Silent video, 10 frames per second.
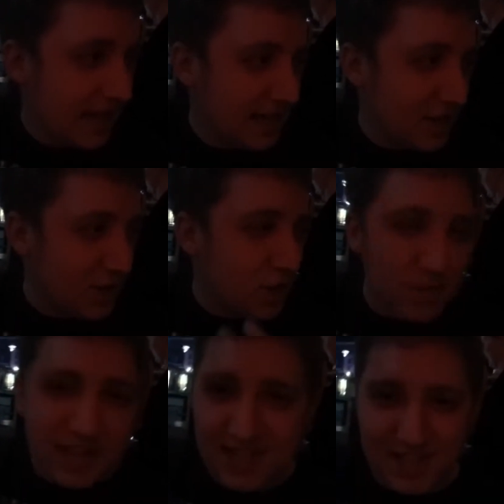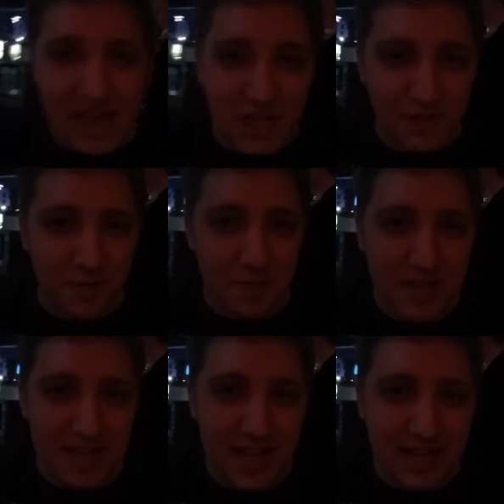it's a new sensation for me
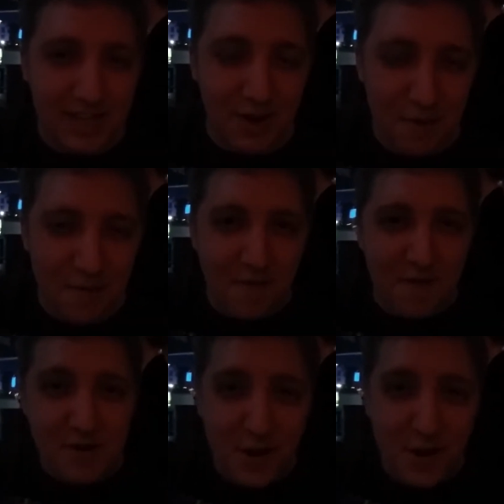today. So I'm a very new